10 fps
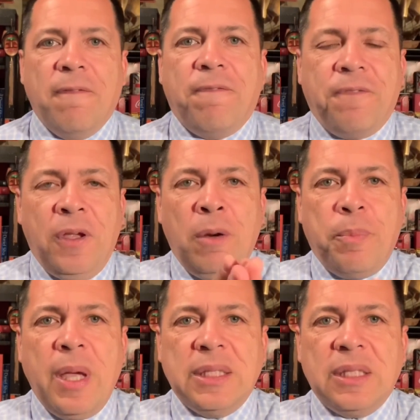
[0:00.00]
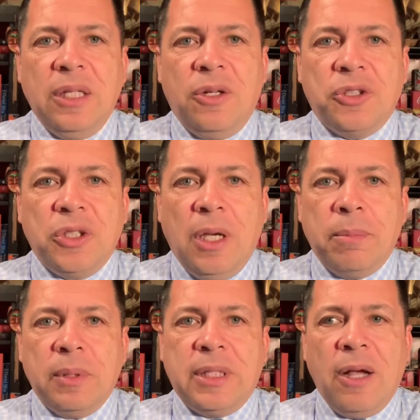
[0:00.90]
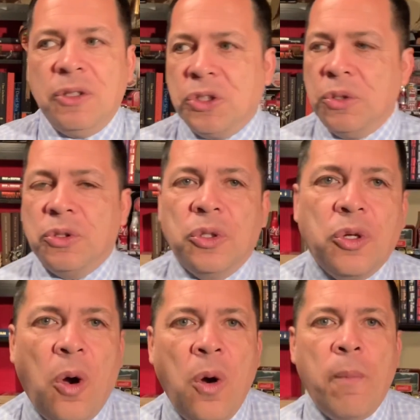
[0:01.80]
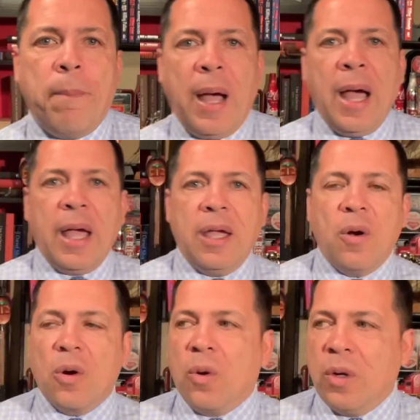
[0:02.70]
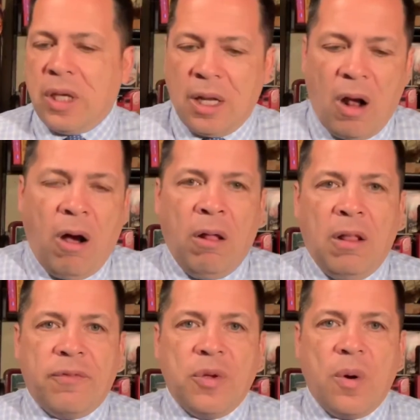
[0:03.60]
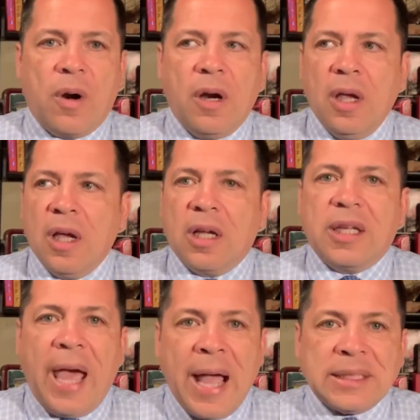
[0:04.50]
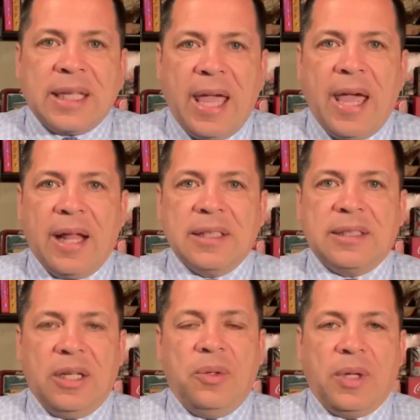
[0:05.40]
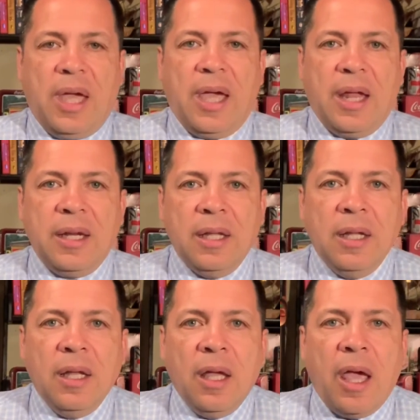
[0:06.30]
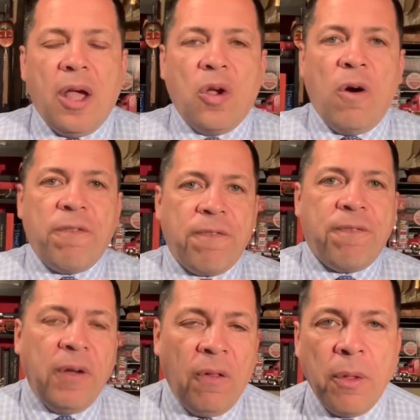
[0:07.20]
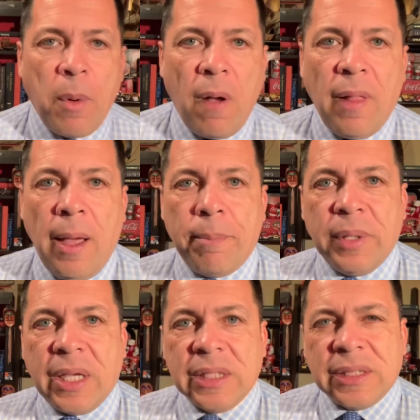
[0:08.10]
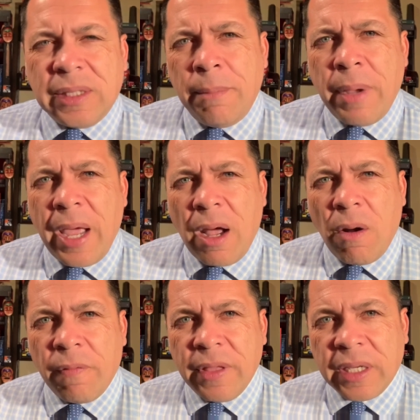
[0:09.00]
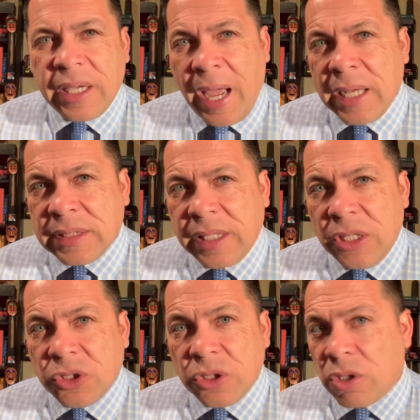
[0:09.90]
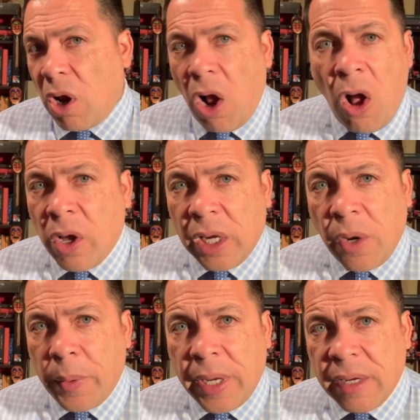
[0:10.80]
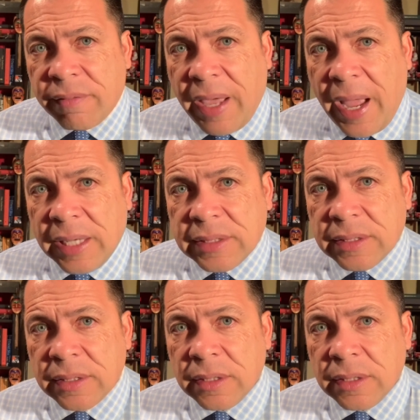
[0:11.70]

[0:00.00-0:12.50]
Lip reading: Fear-based leadership tells you to go buy or go get all of your gas cans that you can and go fill them all up because somehow the gas stations are all going to run out of gas.